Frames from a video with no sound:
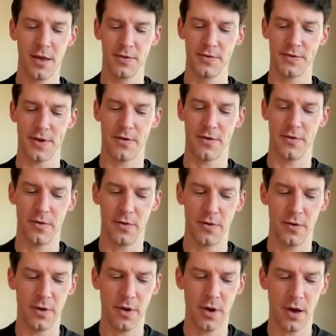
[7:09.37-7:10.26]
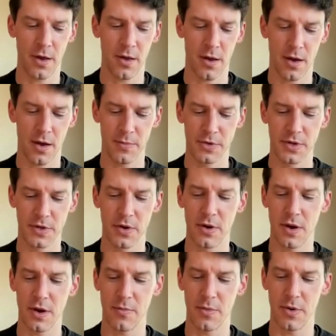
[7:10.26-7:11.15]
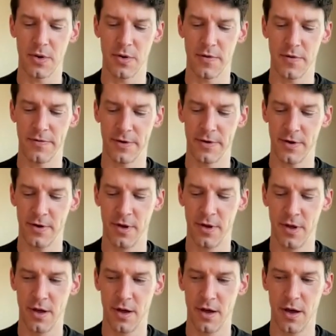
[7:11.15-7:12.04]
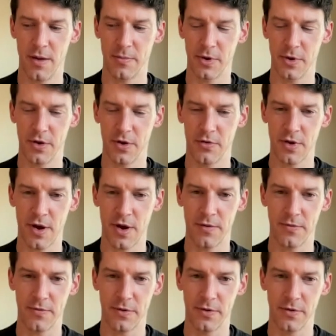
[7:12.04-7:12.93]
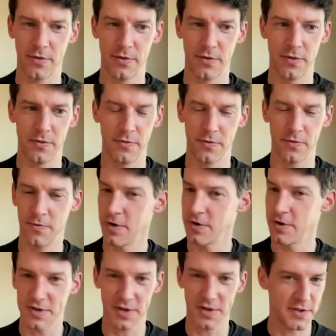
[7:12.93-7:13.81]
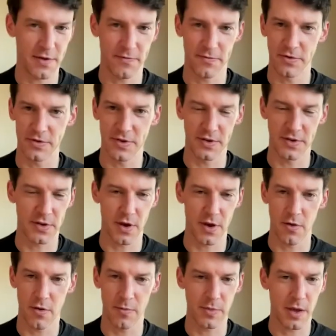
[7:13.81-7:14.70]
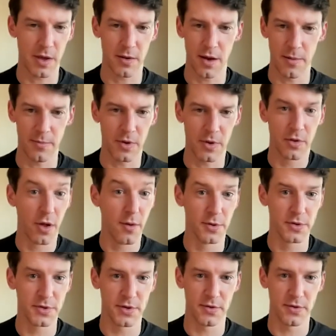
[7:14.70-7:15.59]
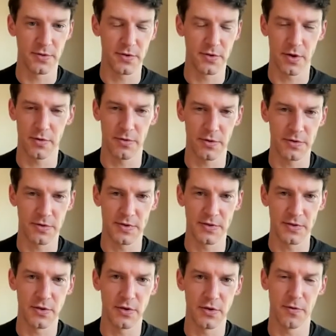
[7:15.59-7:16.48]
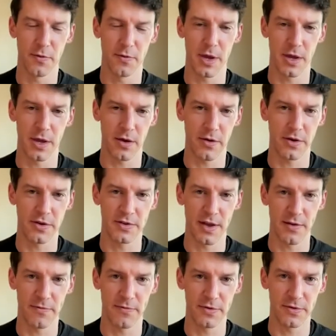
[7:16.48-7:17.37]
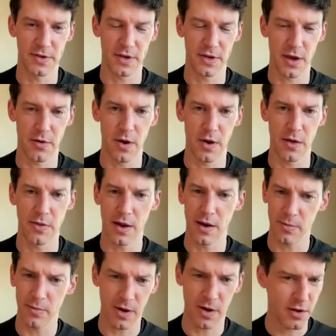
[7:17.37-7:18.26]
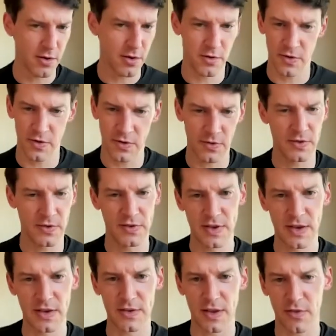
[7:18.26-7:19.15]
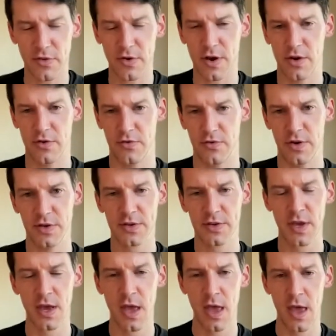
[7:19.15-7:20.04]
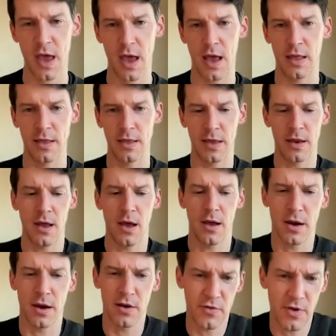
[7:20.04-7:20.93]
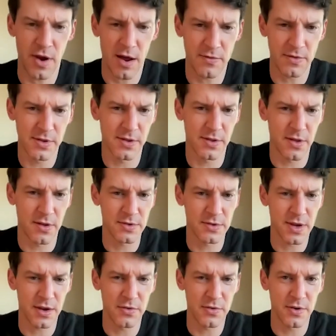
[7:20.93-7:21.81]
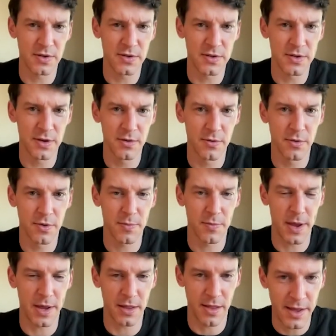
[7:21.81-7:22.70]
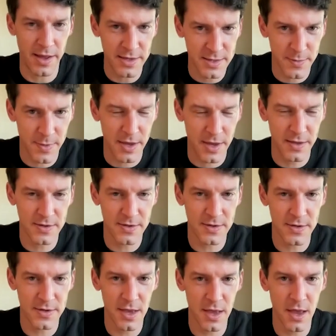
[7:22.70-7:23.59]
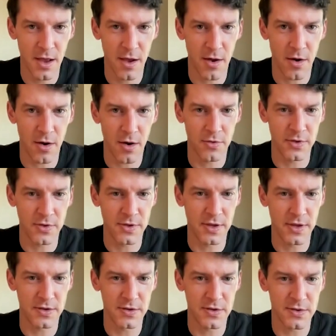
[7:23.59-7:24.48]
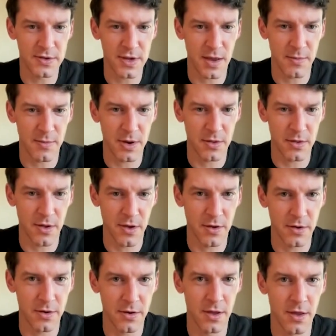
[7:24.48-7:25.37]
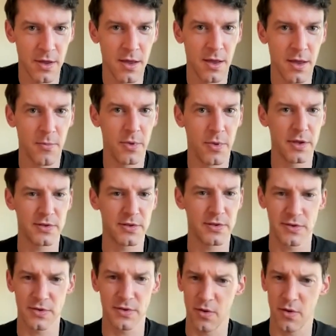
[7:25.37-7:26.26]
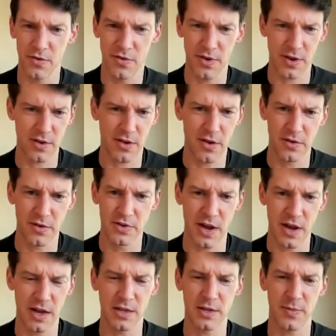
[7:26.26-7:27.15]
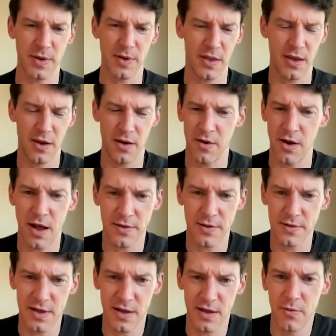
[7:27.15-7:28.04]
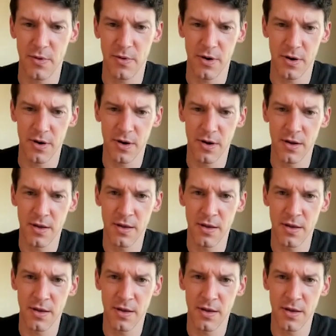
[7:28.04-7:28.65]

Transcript: So I, I'm a student at Minerva I'm going to travel first to San Francisco. I'm, I'm a global student, so this is new for me going to San Francisco. And then I'm going to go to, to six other countries. And then I'm going to travel to those countries with my classmates. Are the teachers coming along? Because there's a whole technology aspect here. How does that work?